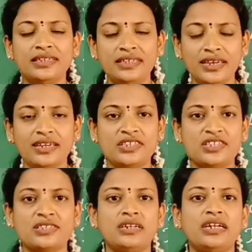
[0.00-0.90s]

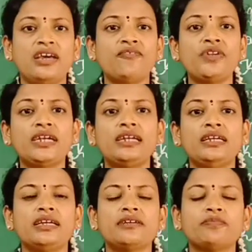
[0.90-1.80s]
Yes,
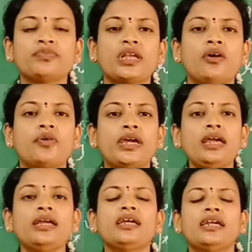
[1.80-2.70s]
definitely.
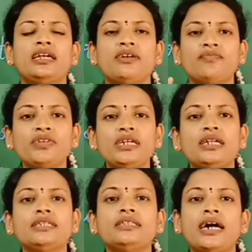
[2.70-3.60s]
Okay,
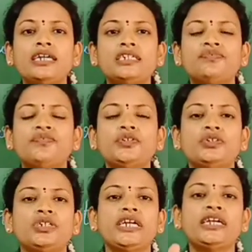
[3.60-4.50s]
definitely that
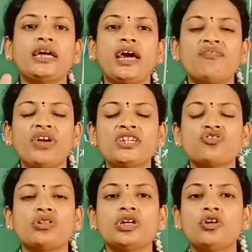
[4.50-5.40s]
food, it affects
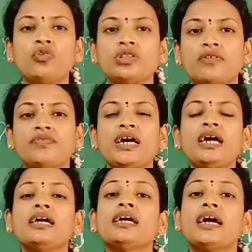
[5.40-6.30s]
on the growth of the
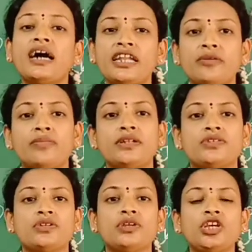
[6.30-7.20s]

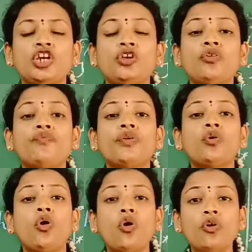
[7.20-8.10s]
animals. If
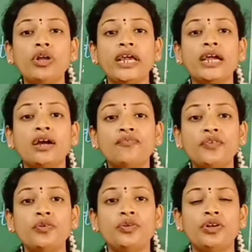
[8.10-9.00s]
you won't take a
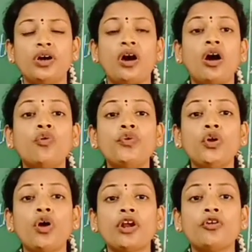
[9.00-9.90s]
food, how you
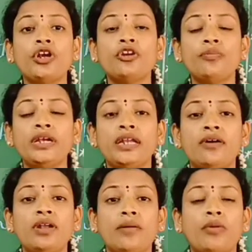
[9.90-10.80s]
are going to be
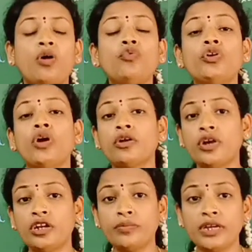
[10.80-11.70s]
developed, how you are
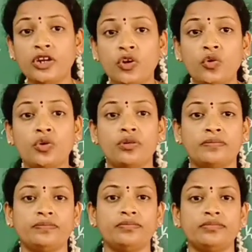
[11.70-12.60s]
going to be grown,